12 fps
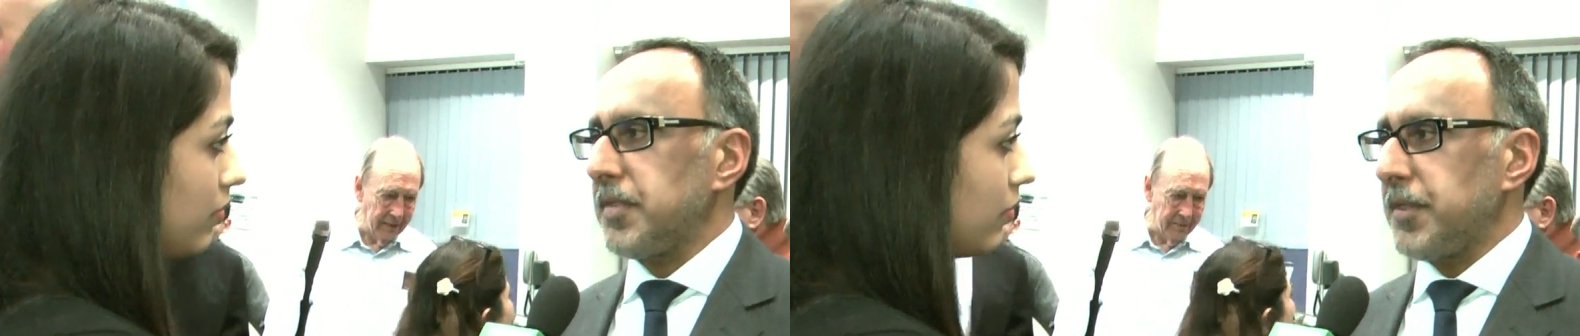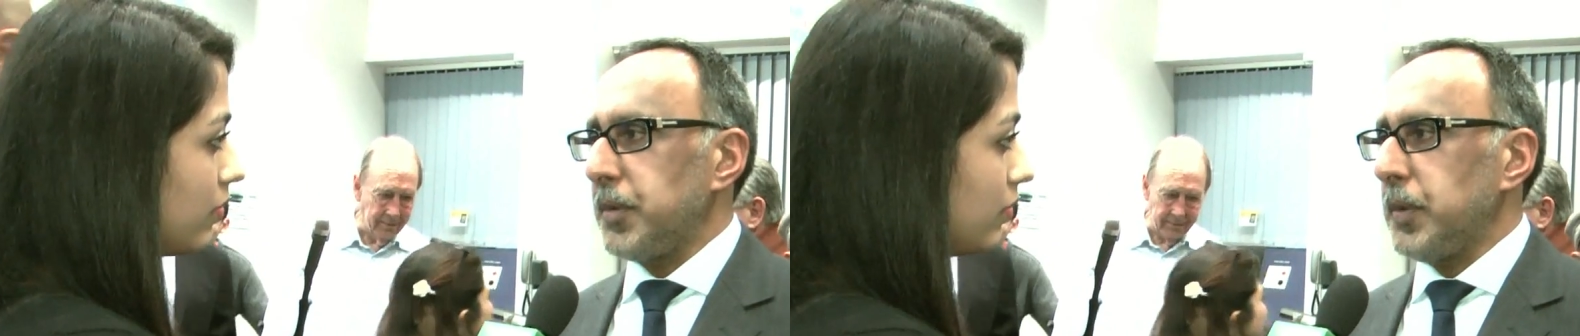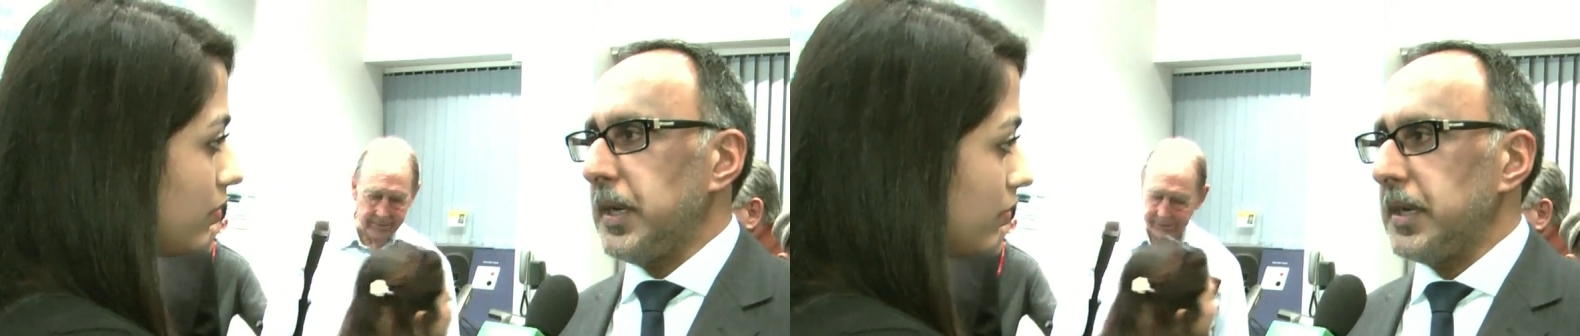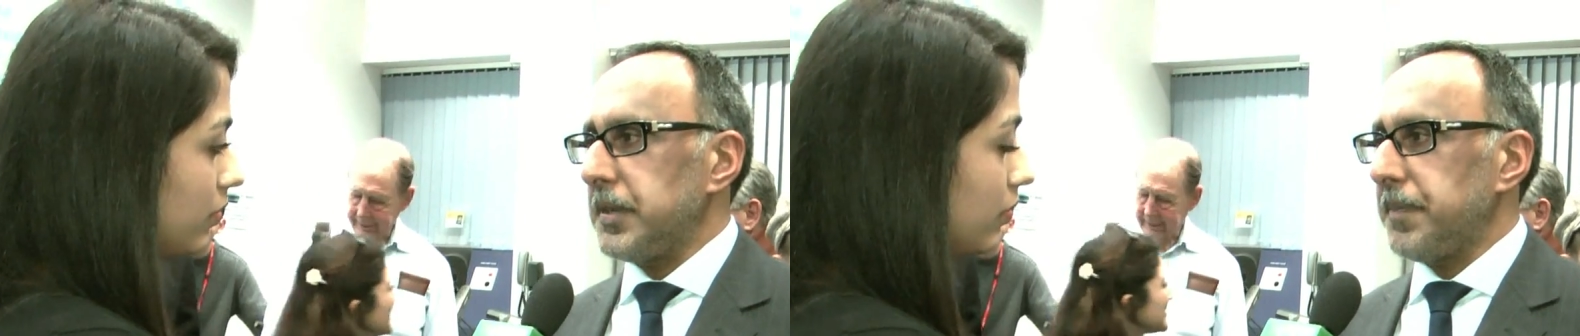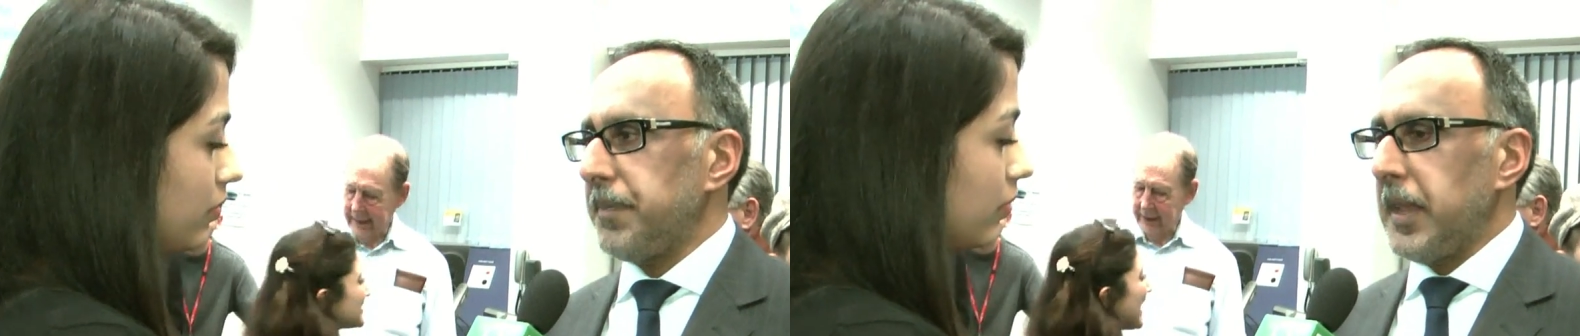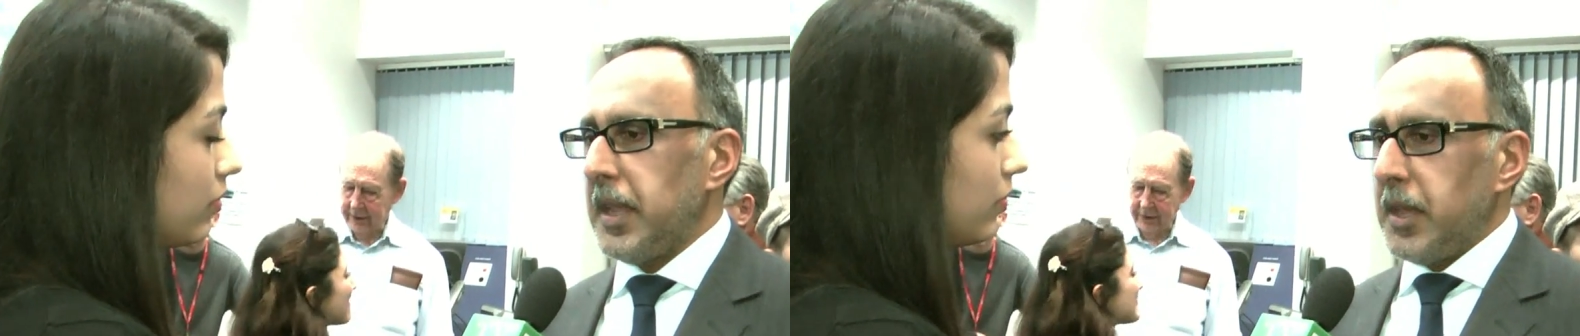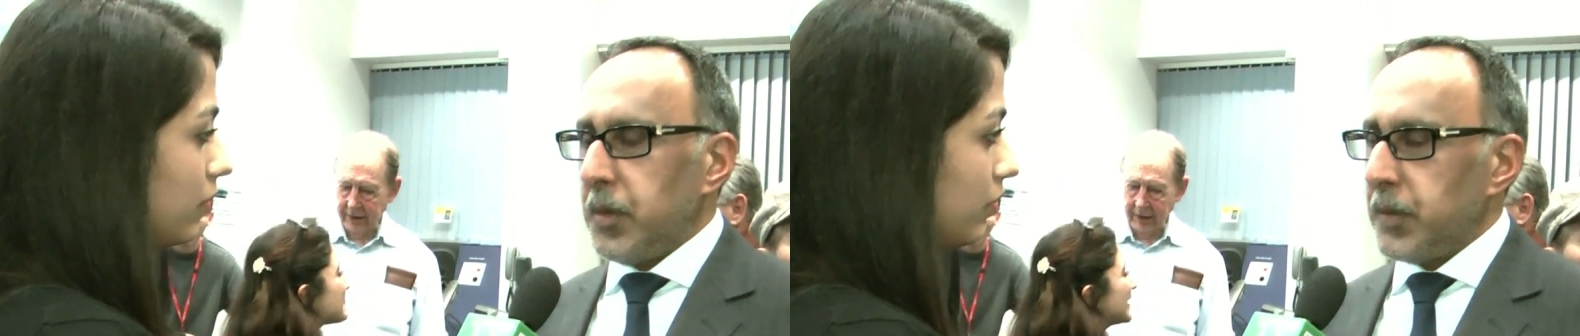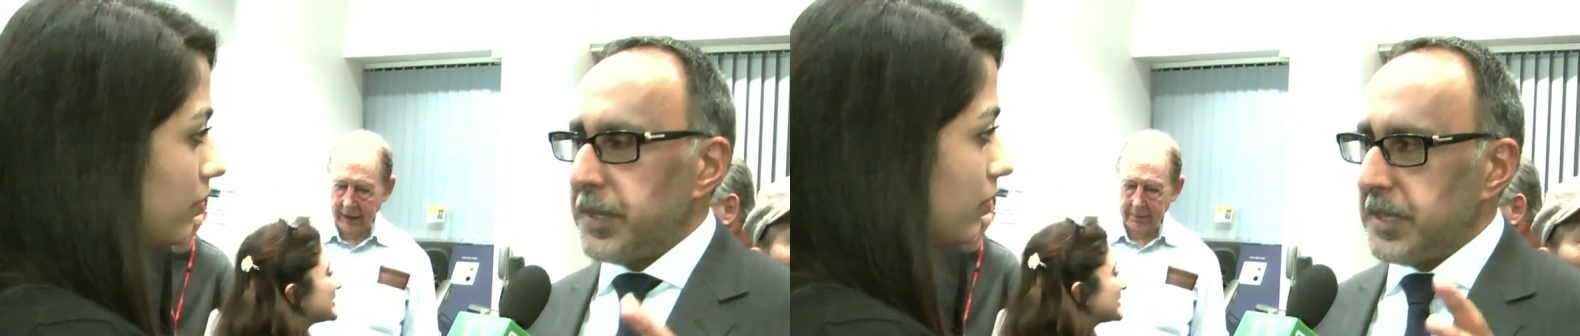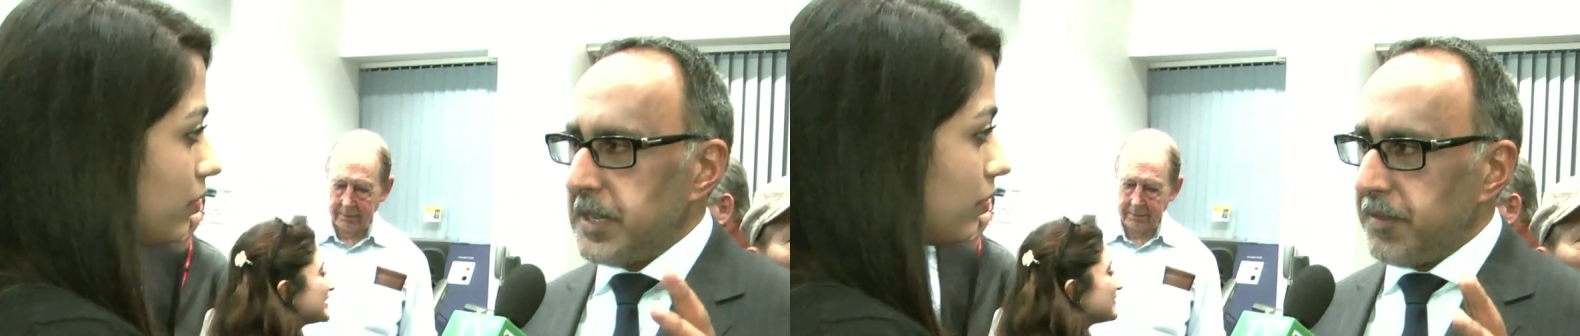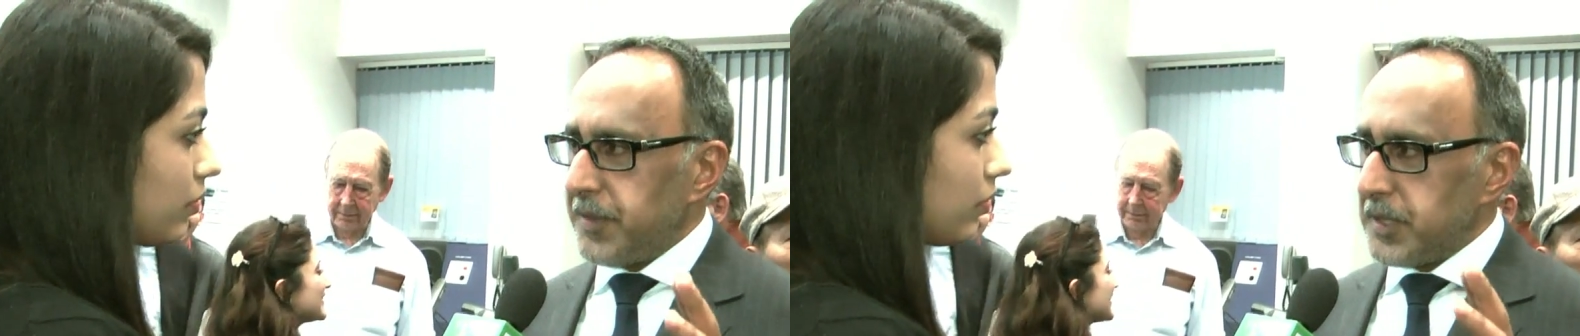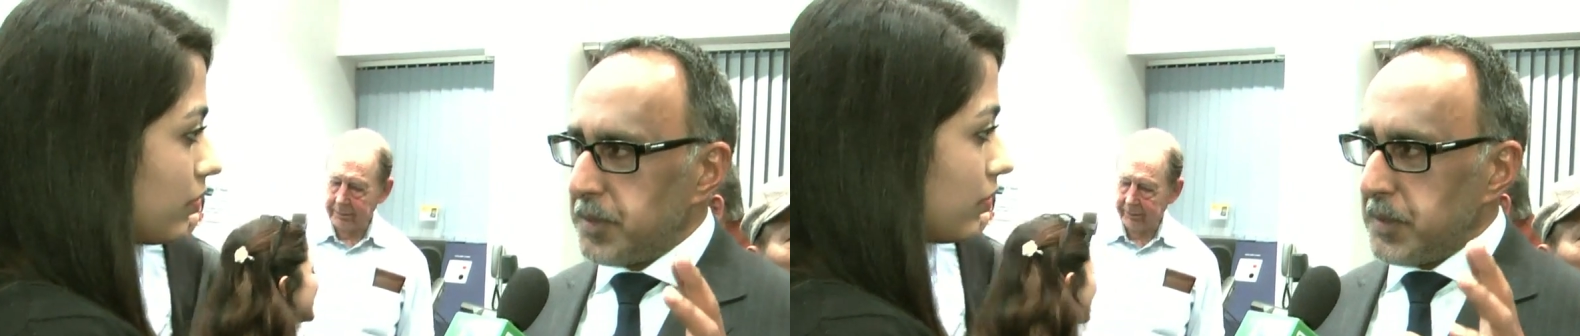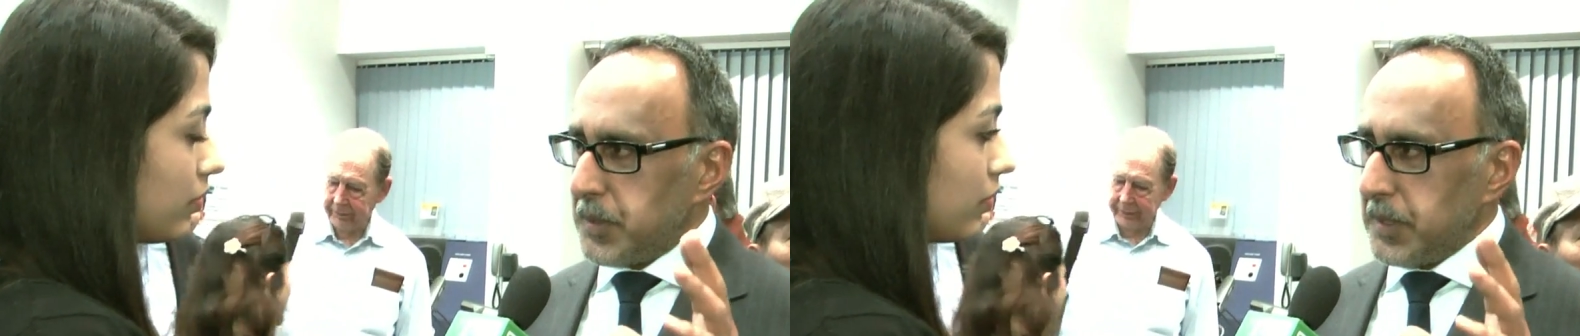Speaker 1: of the world, with the
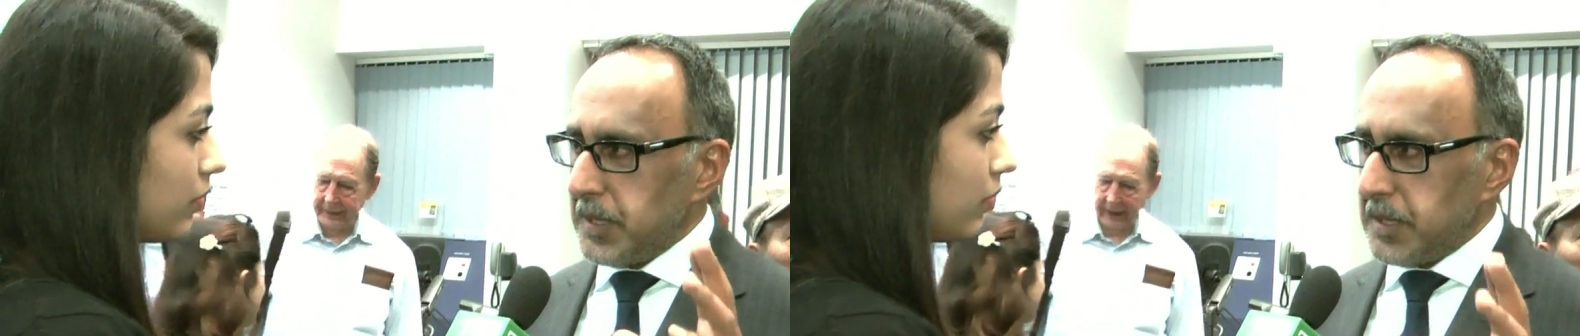difference between